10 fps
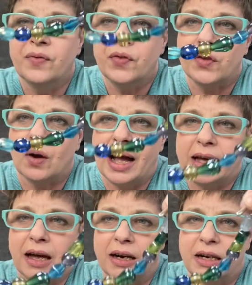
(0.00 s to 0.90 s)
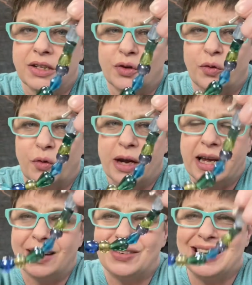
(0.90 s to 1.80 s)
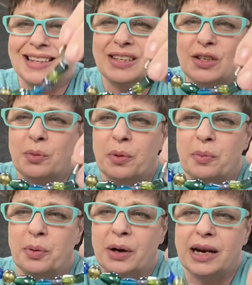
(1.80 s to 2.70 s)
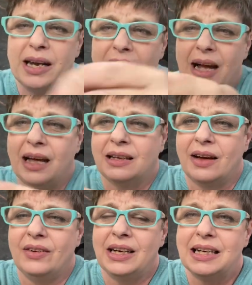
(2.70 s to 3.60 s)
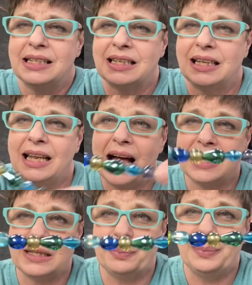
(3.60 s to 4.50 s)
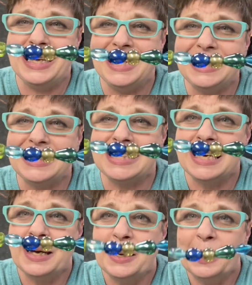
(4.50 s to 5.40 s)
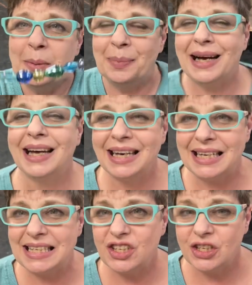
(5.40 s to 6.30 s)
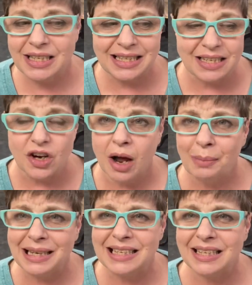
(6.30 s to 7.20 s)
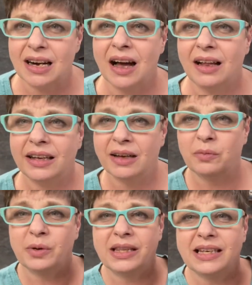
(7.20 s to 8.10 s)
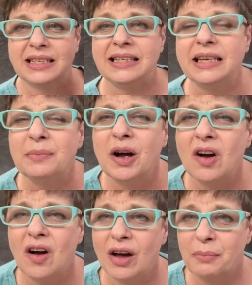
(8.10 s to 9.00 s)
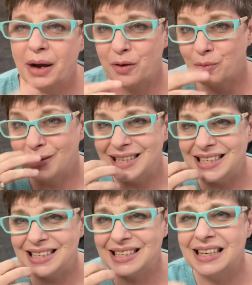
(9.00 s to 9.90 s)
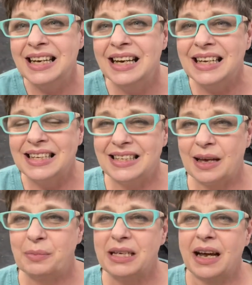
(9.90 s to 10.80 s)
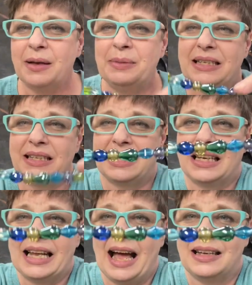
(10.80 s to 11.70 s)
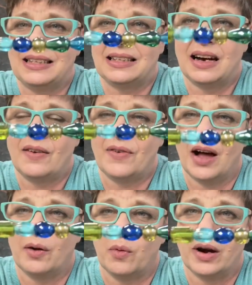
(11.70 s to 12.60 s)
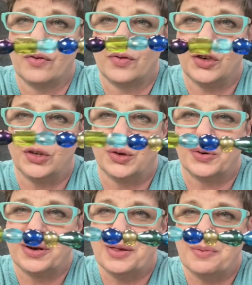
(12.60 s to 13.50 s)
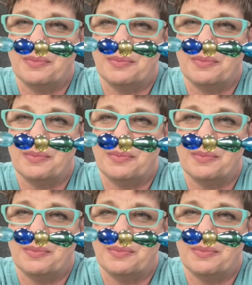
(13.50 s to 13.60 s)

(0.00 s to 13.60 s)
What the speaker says: So I got it as a free gift. It's super pretty. I love it. It's glass beads, but it's just not my style. And with the eczema on my wrists, sometimes the less stuff I wear for jewelry, the